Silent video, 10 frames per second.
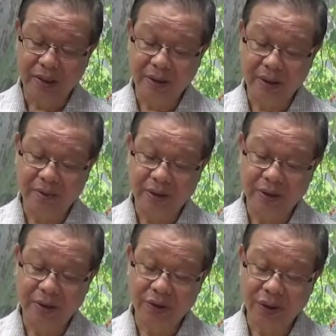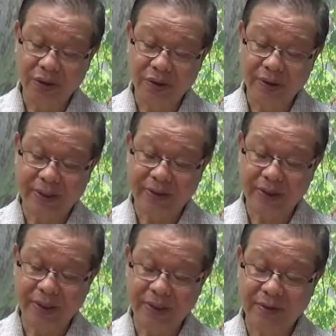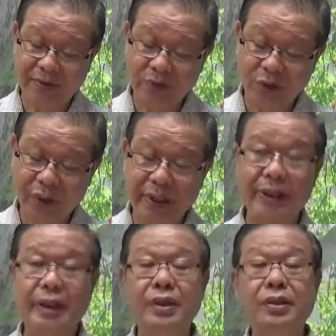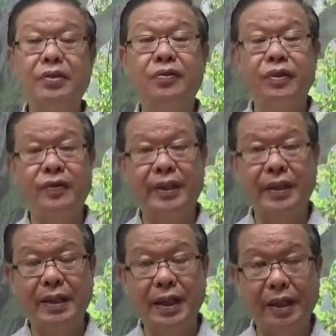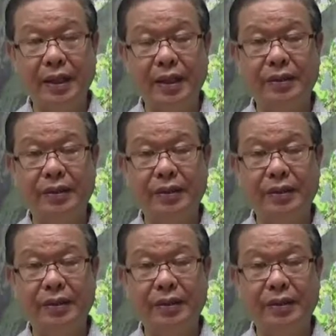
this is found in sections 14 to 59.